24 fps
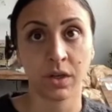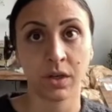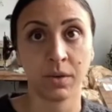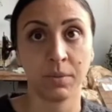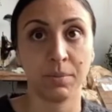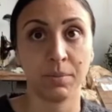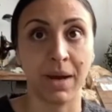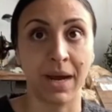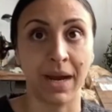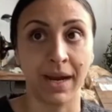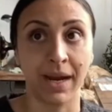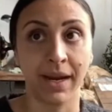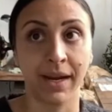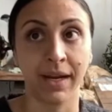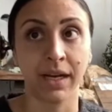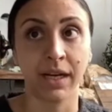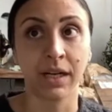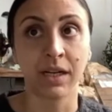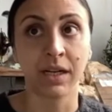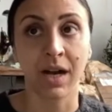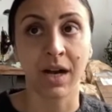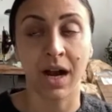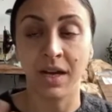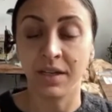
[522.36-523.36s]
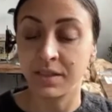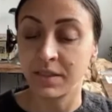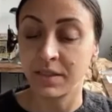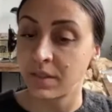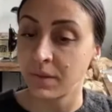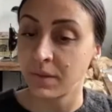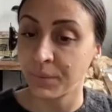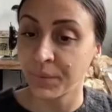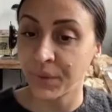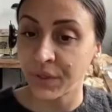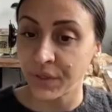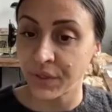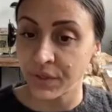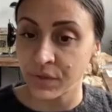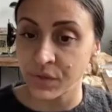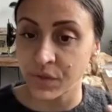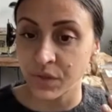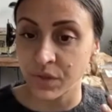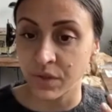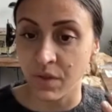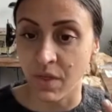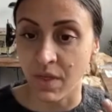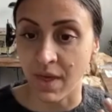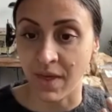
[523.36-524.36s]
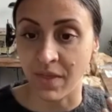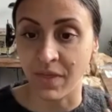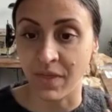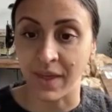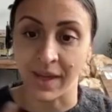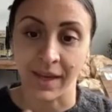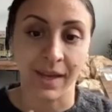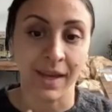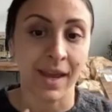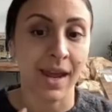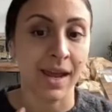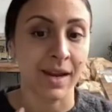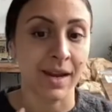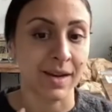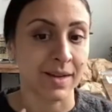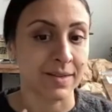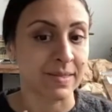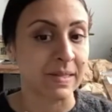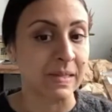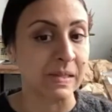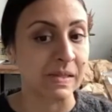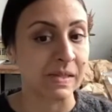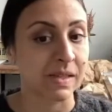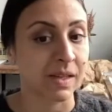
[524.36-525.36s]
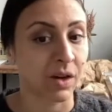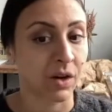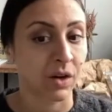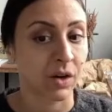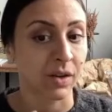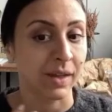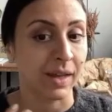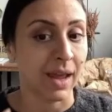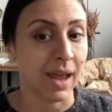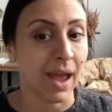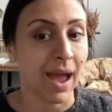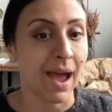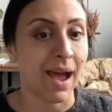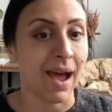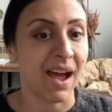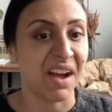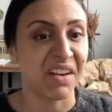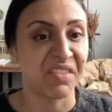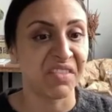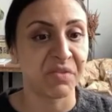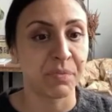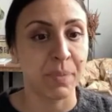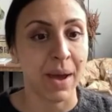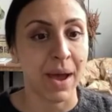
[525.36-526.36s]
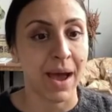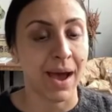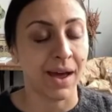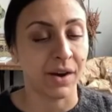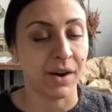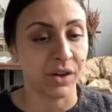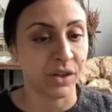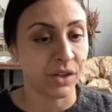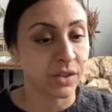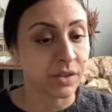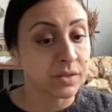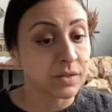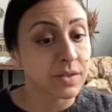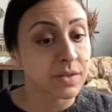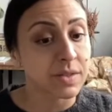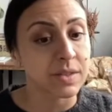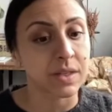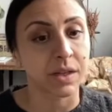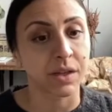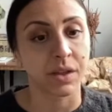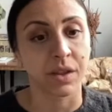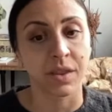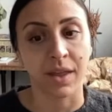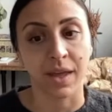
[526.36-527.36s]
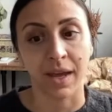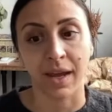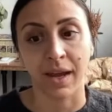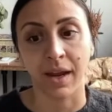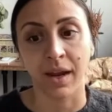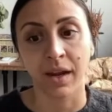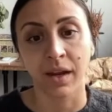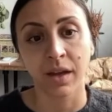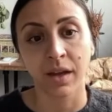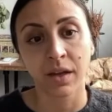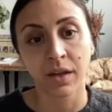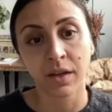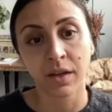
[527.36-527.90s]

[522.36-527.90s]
my customers that they can't necessarily have patterns that they